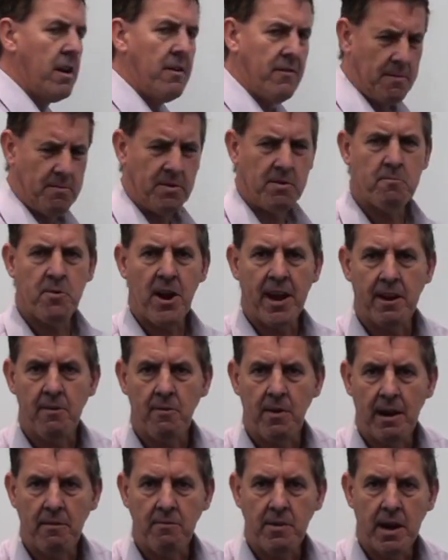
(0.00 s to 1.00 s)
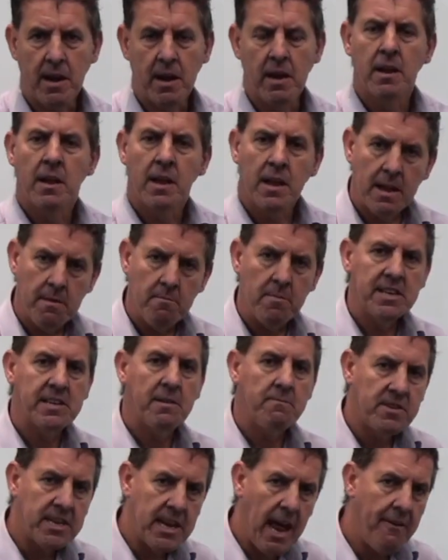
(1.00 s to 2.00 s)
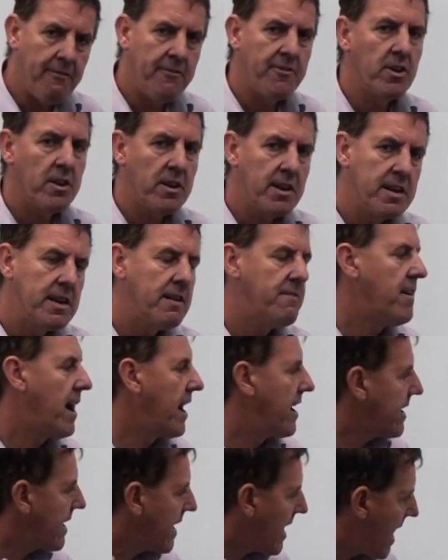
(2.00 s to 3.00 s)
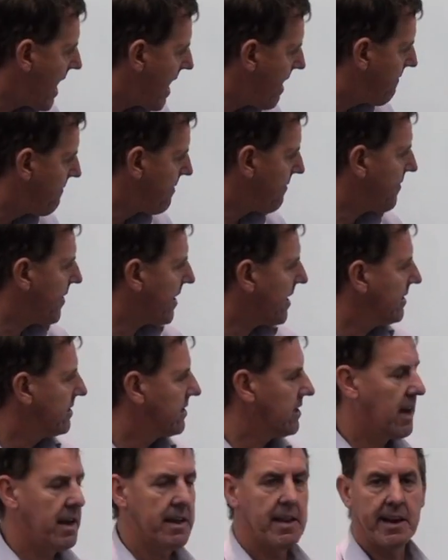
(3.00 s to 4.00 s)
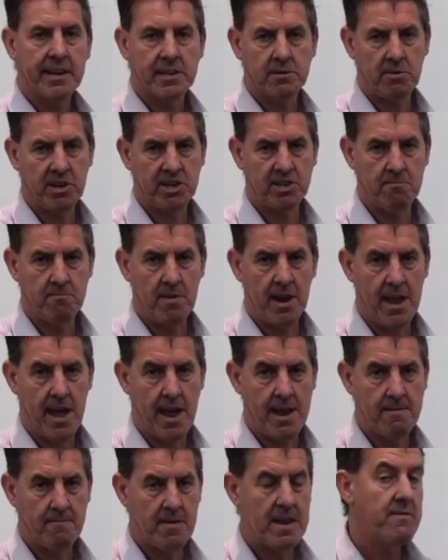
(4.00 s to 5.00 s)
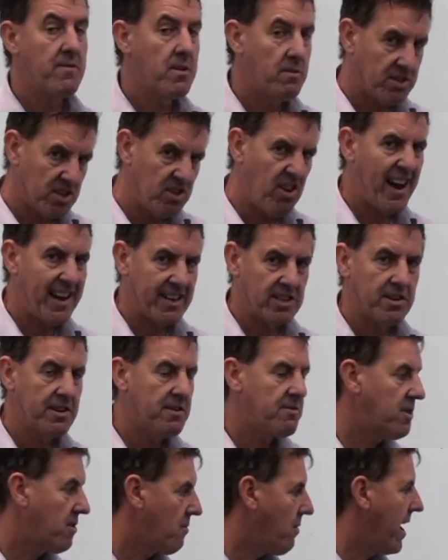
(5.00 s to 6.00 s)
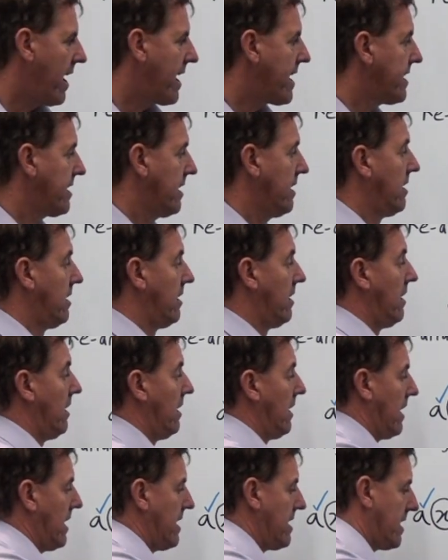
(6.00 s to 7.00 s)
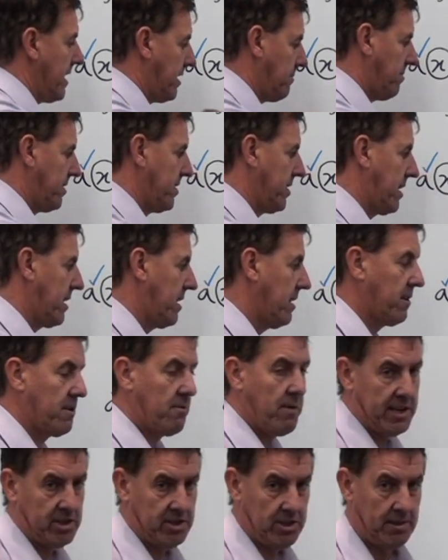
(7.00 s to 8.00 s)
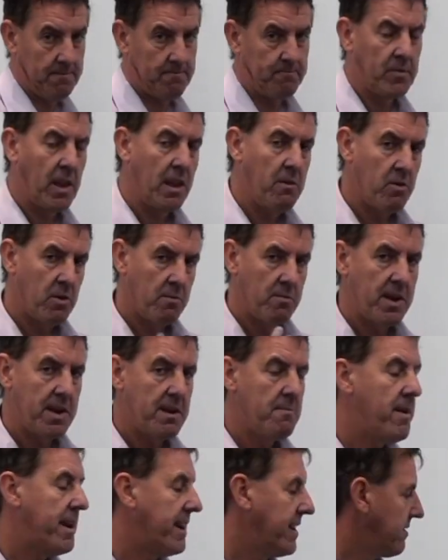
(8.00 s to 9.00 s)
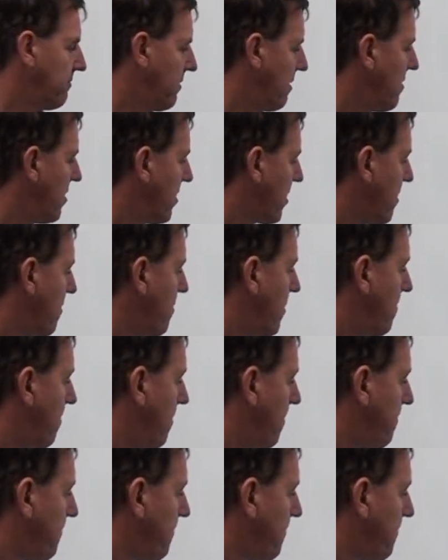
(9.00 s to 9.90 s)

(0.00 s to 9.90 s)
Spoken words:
I'll put a bracket around it. It means I'm definitely dividing everything inside that expression by A, even though it's not actually required in this particular question. It will be in a minute when we look at one.